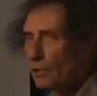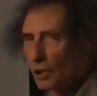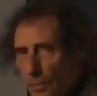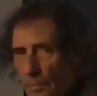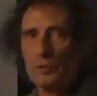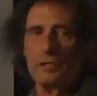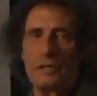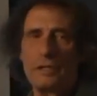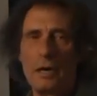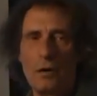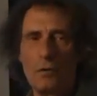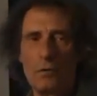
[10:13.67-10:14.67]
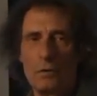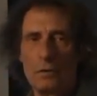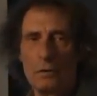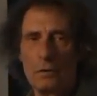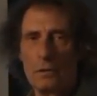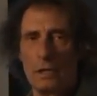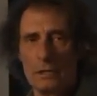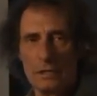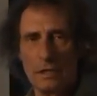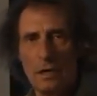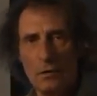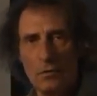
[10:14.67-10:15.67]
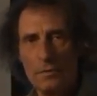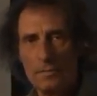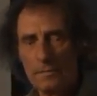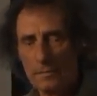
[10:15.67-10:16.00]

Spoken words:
interpreted now as a cow.